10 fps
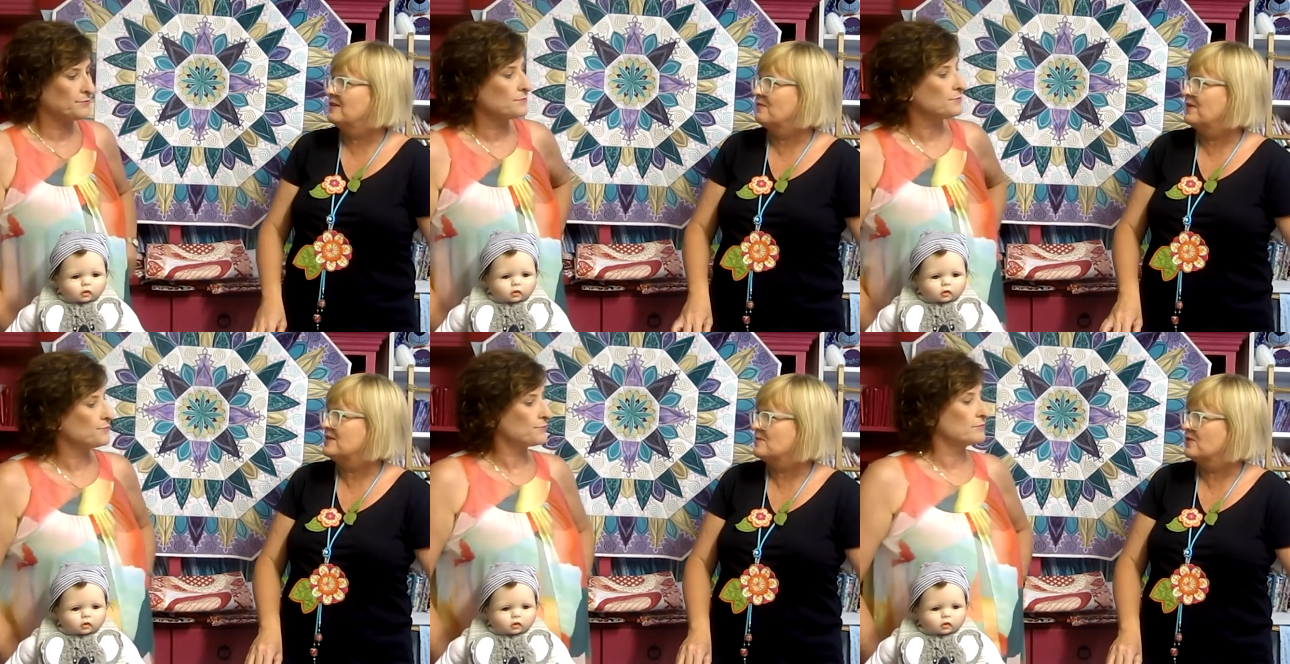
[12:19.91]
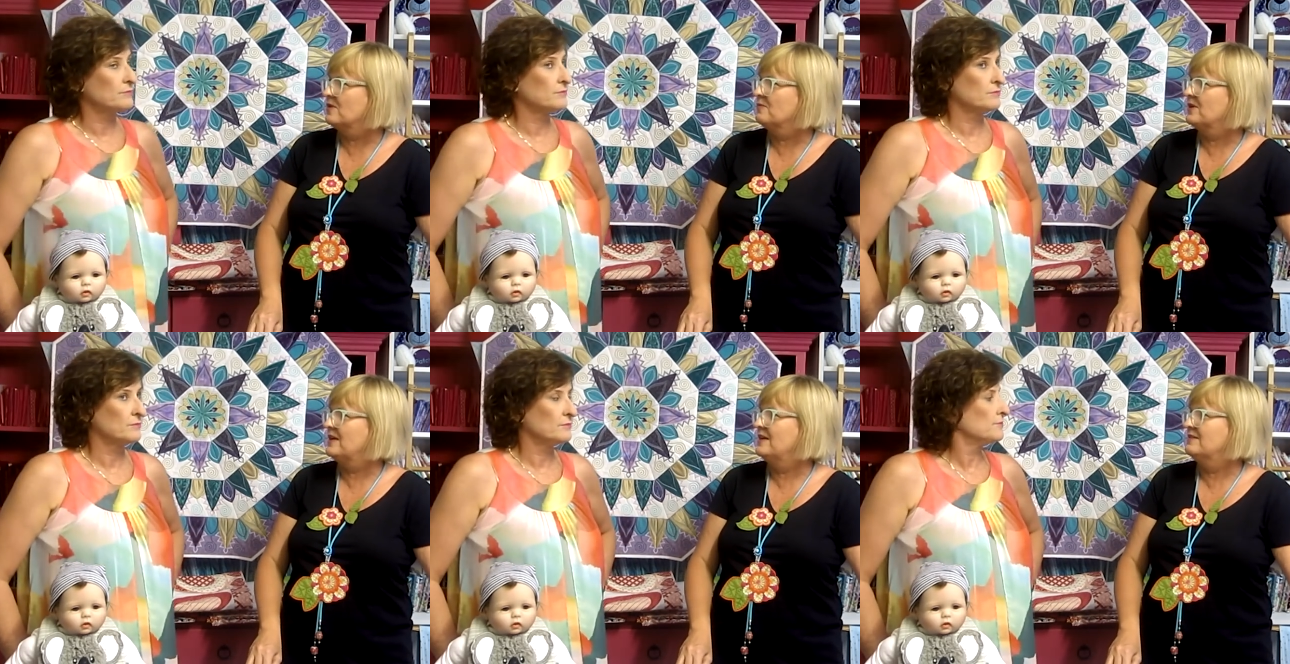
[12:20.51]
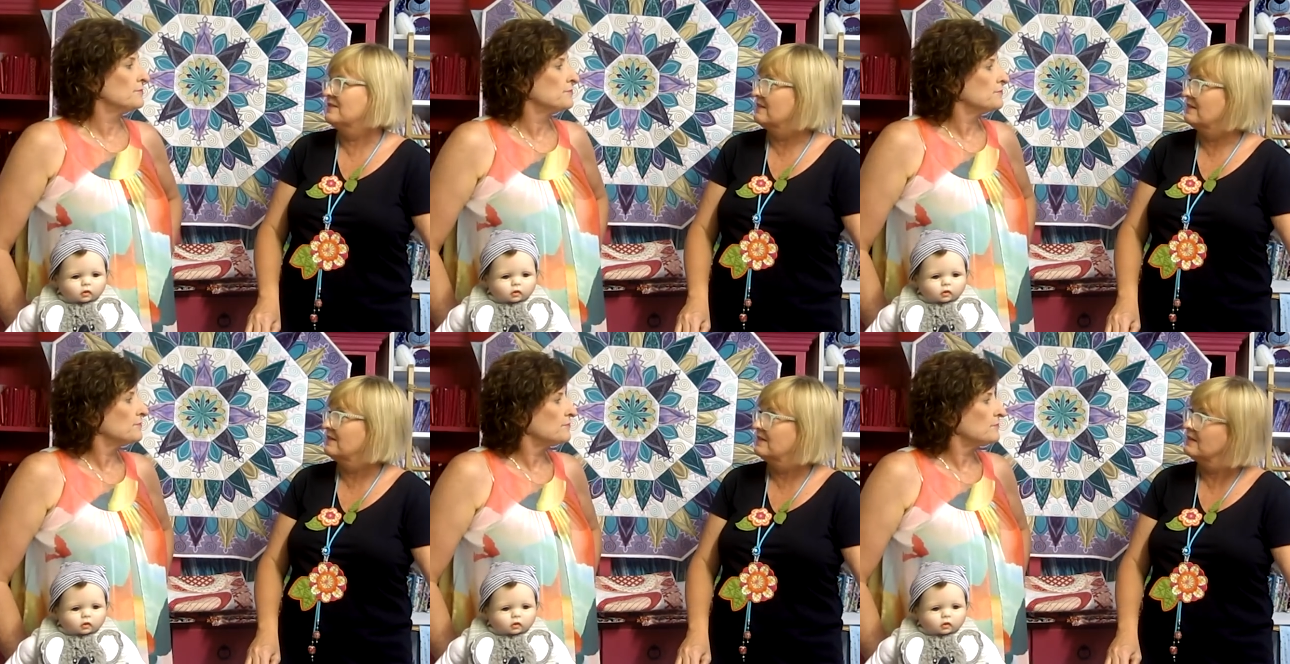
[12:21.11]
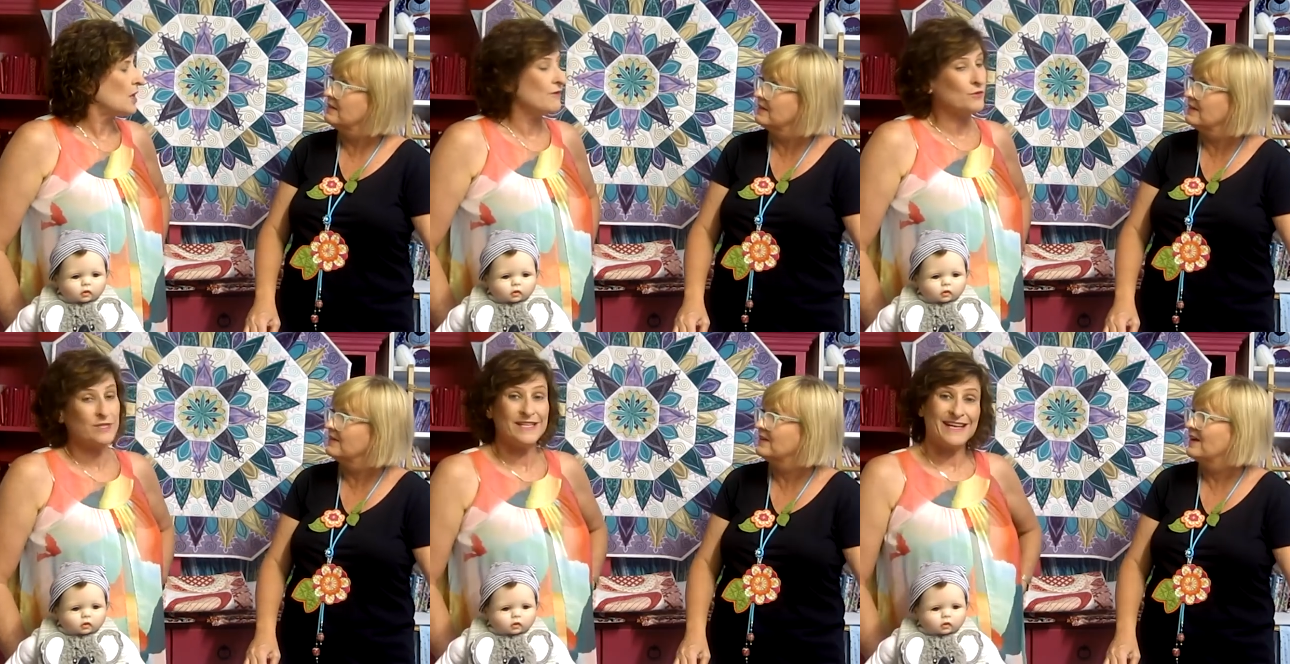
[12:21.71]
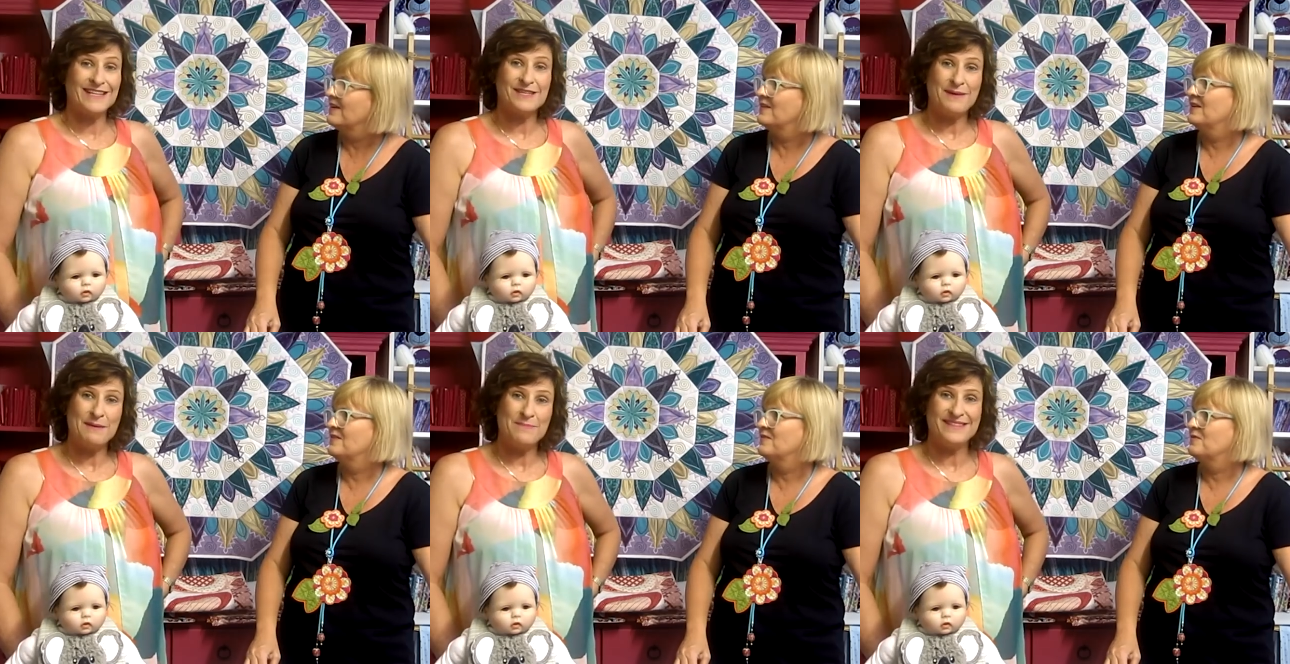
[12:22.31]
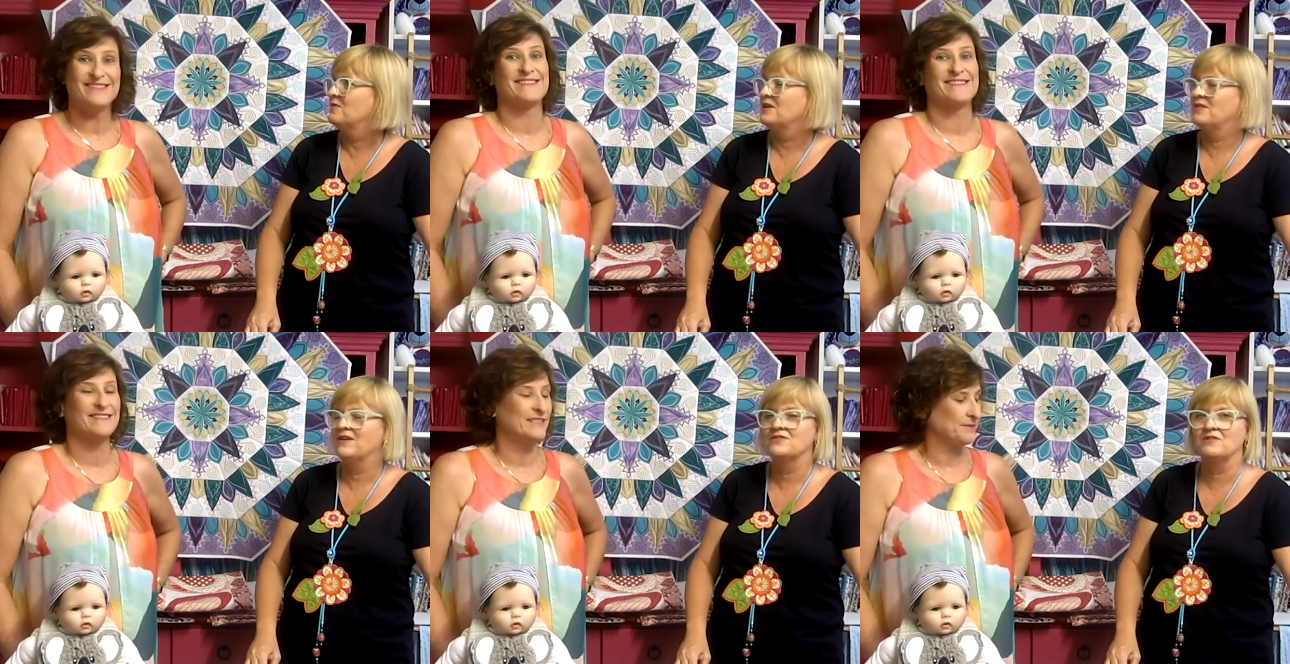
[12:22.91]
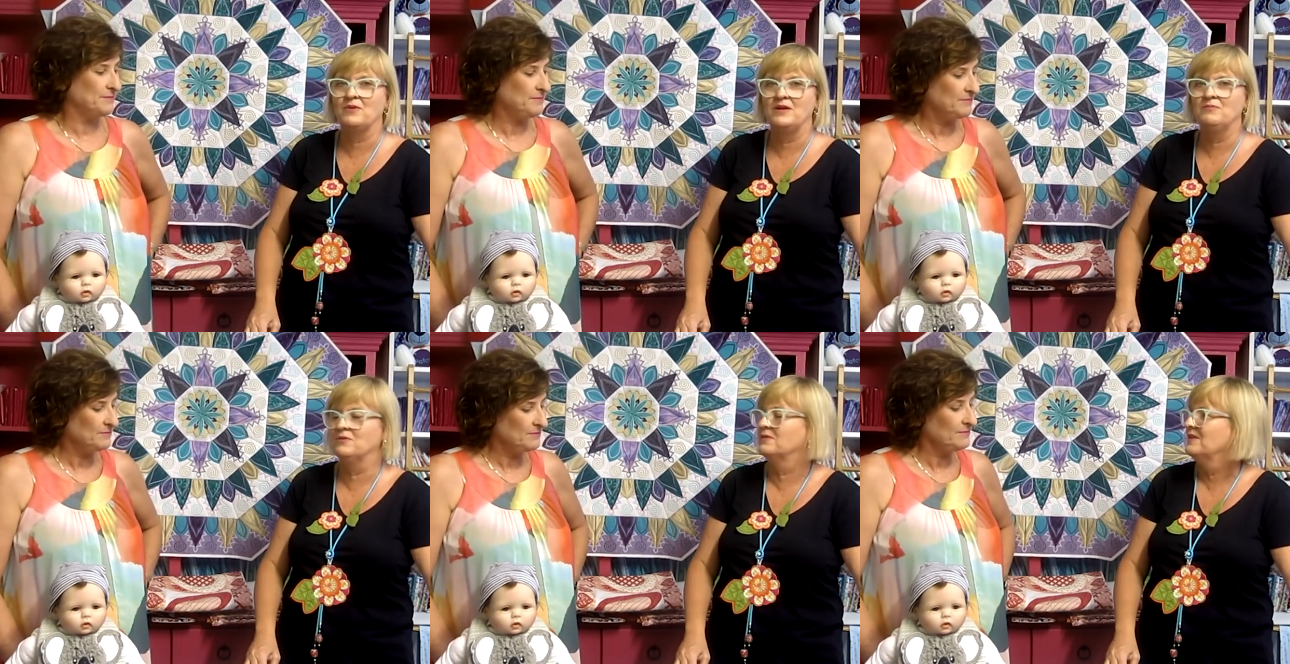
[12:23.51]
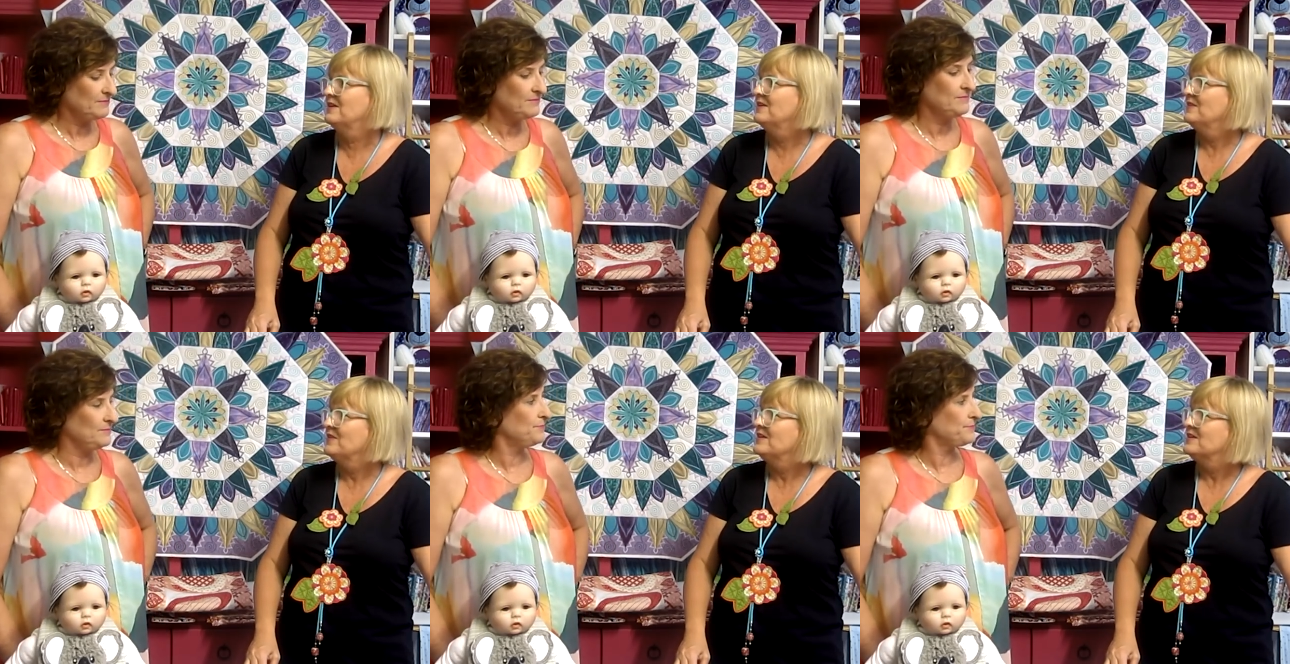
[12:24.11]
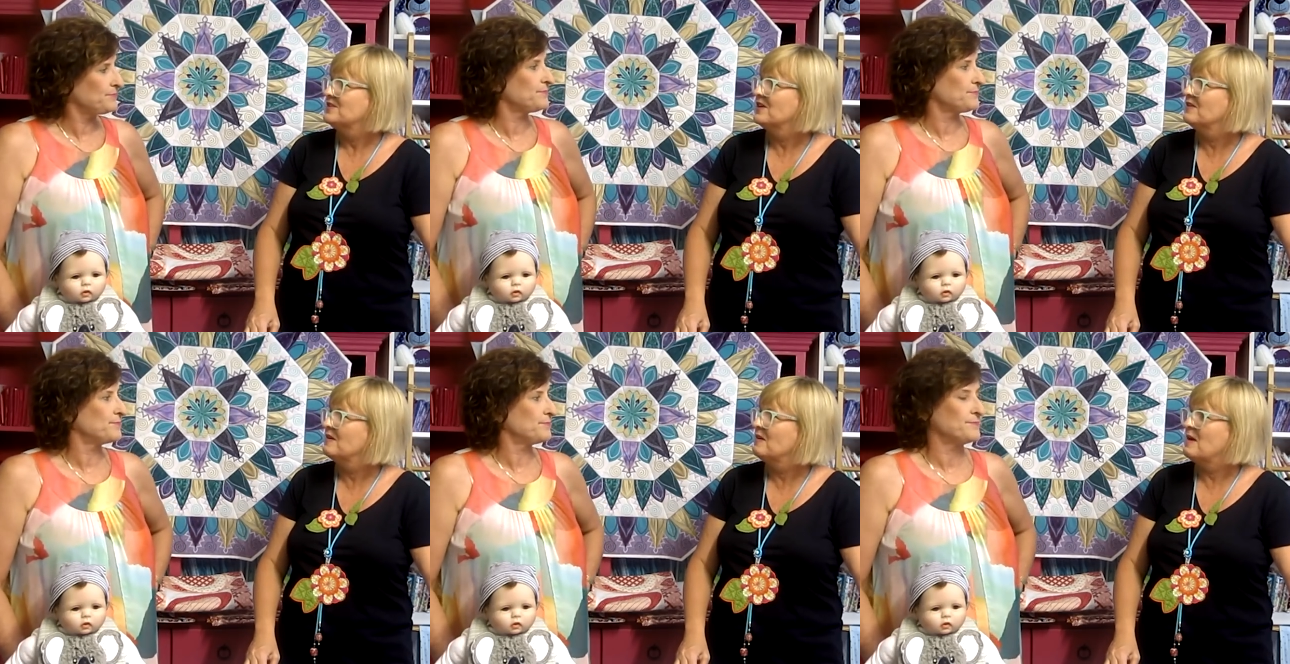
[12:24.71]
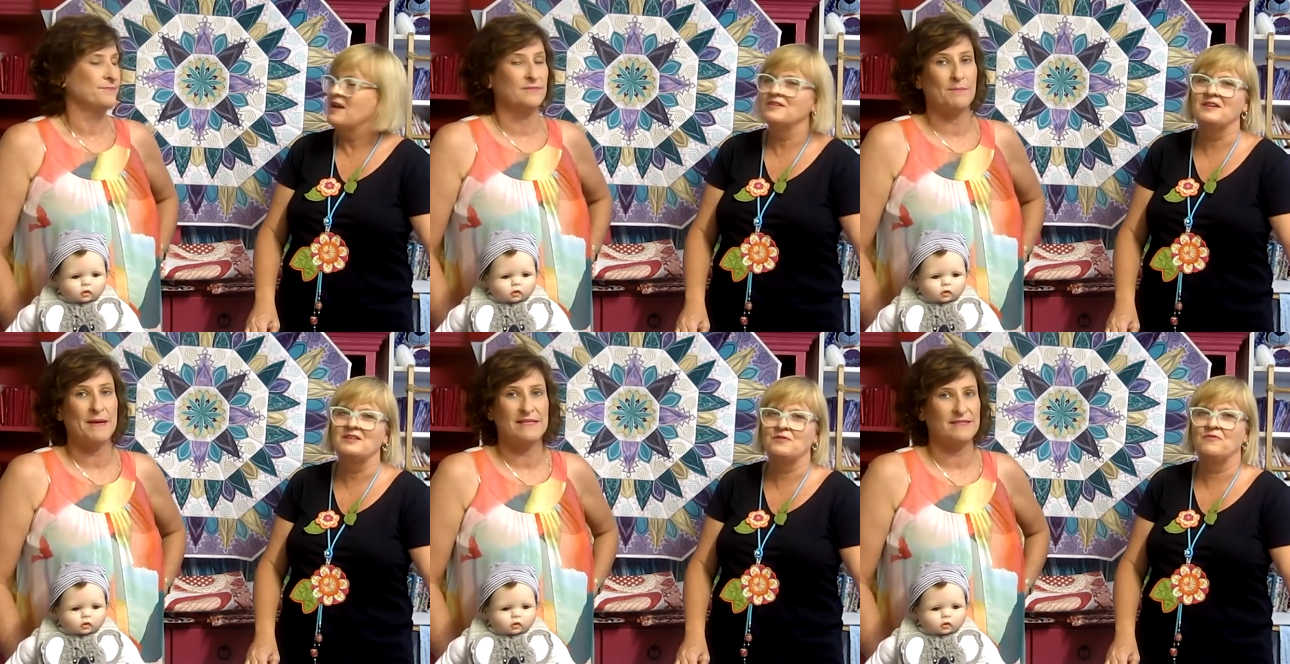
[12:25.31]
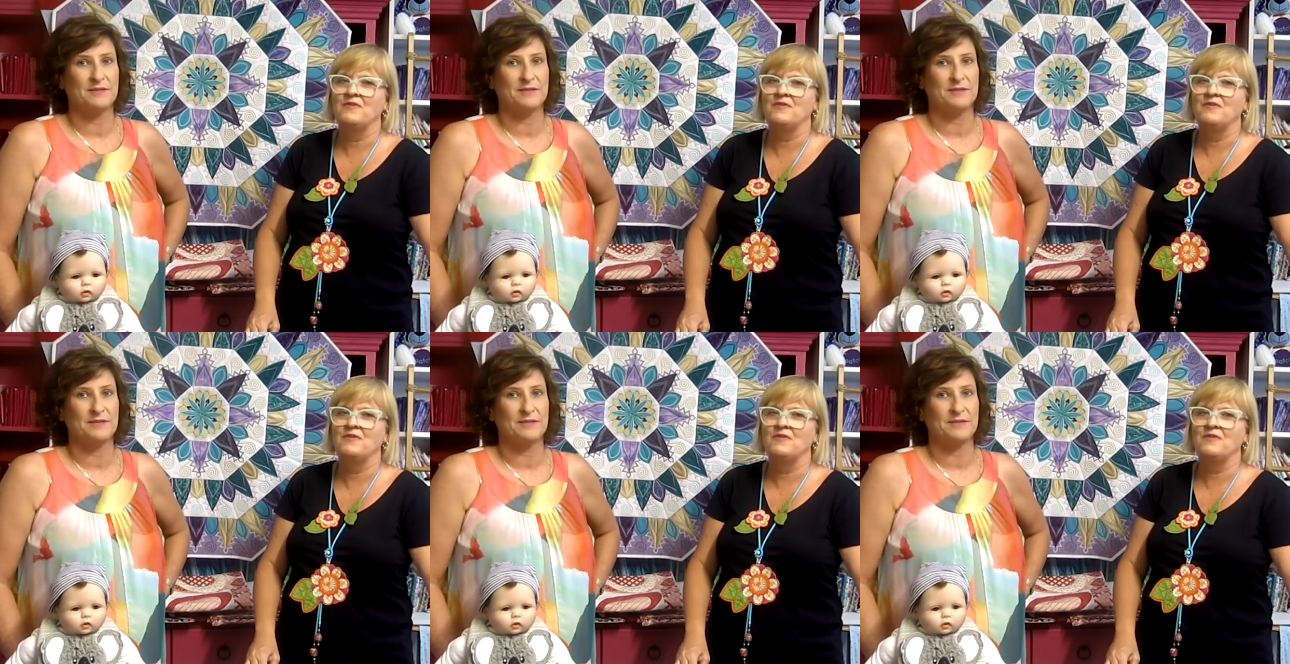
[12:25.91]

Speaker 1: in the Facebook group, we hit oh, forty thousand members. forty thousand people. So, and it's,